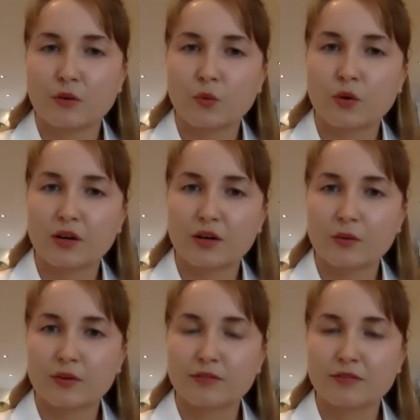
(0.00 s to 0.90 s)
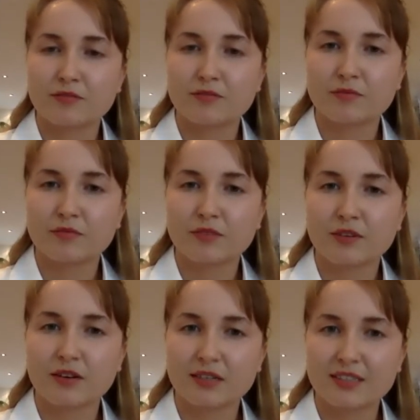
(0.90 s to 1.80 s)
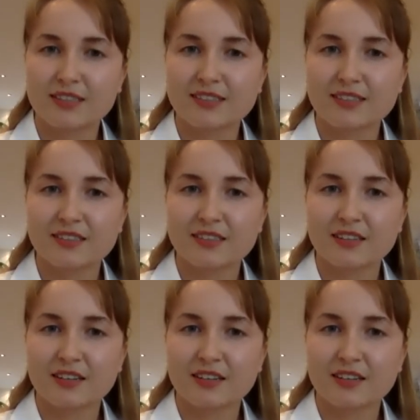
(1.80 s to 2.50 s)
work with artists